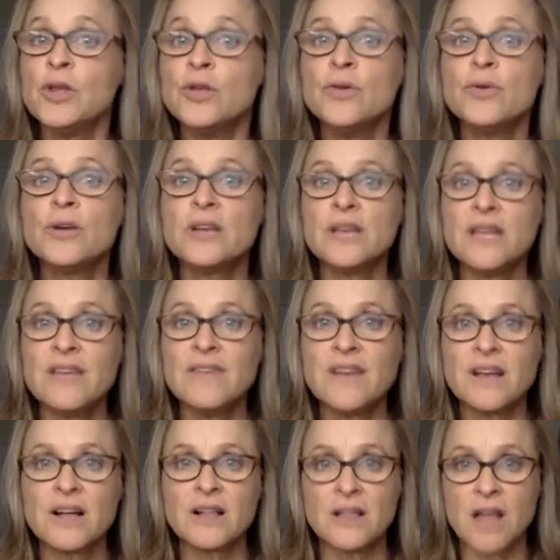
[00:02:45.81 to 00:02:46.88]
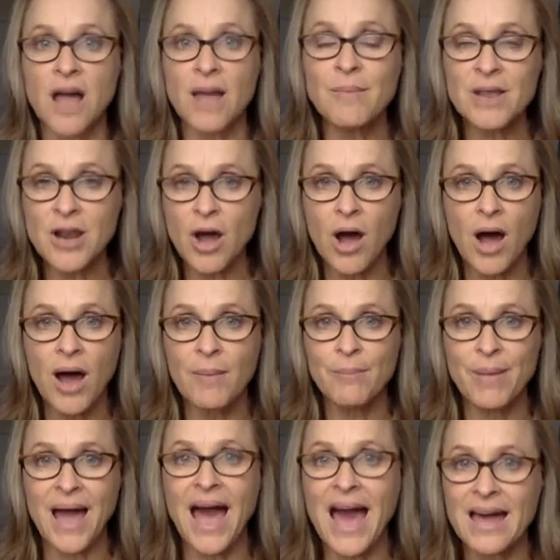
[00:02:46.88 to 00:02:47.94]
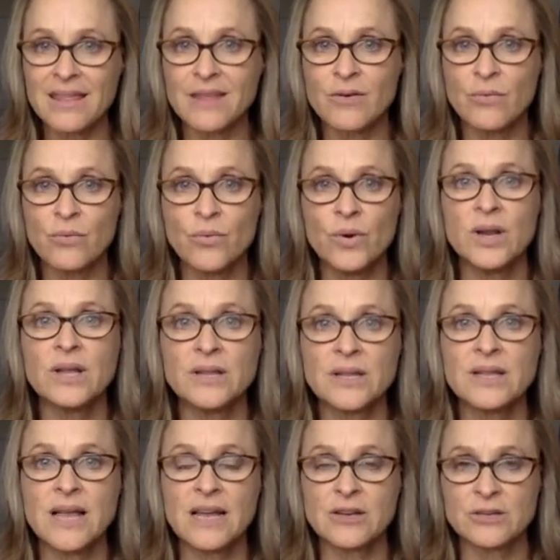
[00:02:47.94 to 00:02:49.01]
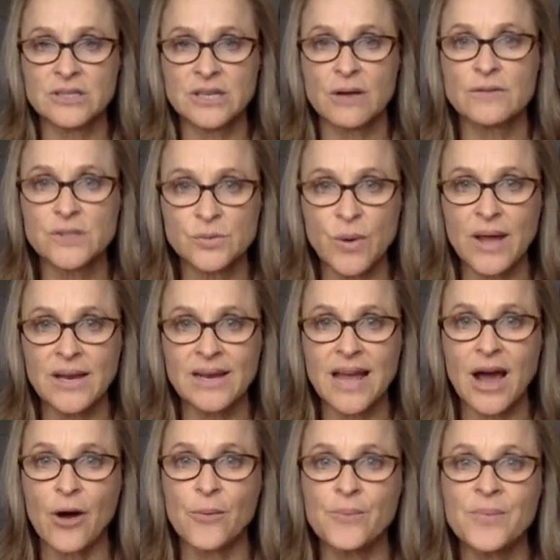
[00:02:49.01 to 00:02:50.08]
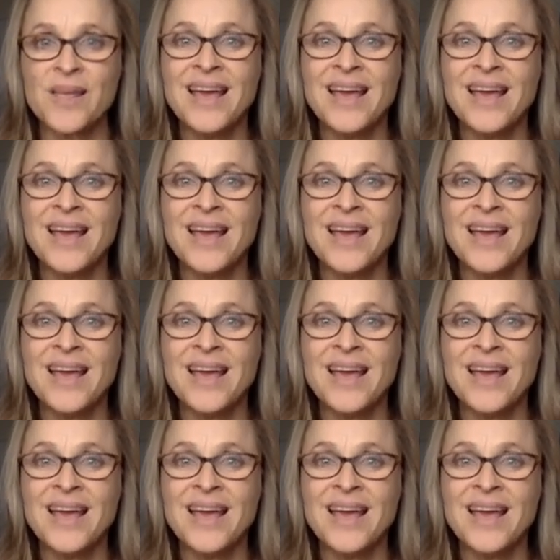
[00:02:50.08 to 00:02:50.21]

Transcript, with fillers: You can even climb in a hot bath and really let yourself sweat it out.